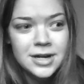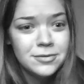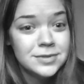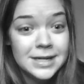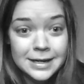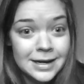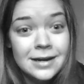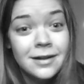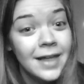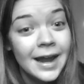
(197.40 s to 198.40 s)
didn't need
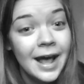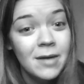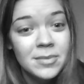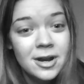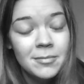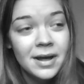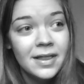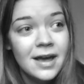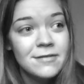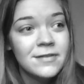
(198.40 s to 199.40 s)
to let happen in my
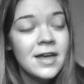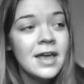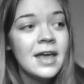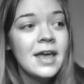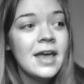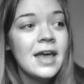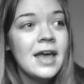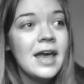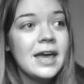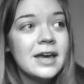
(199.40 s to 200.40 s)
life.
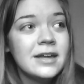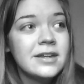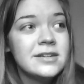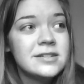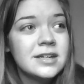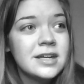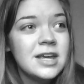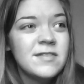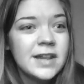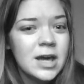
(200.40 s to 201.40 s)
And
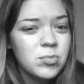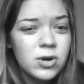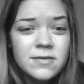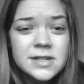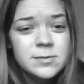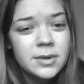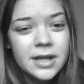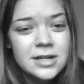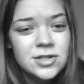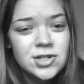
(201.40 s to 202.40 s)
even previous
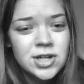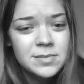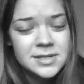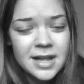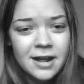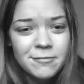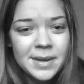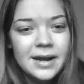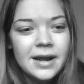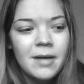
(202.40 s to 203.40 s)
relationships that I've
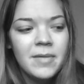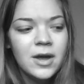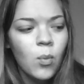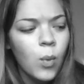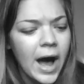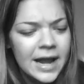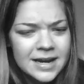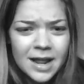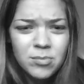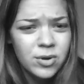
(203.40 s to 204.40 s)
been in, I'm why did
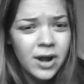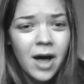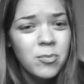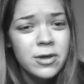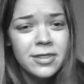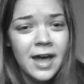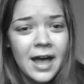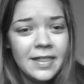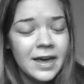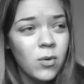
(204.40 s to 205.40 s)
I put up with that?
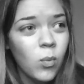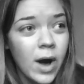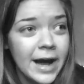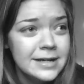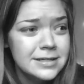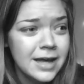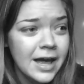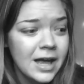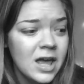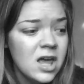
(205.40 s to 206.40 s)
Why did
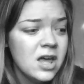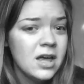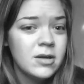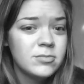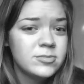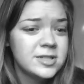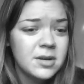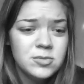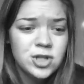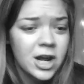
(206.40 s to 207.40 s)
I
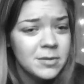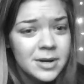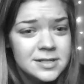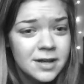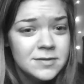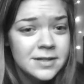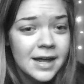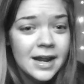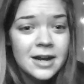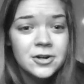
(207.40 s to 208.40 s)
subject myself to that
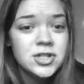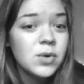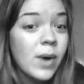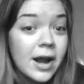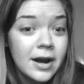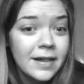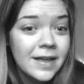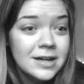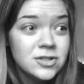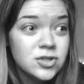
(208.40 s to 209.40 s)
energy? Why did I
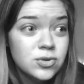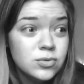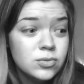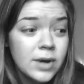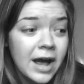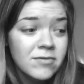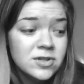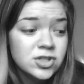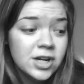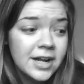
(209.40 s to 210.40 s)
do half the
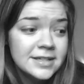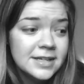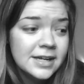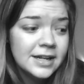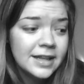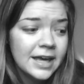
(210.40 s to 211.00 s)
shit I did? And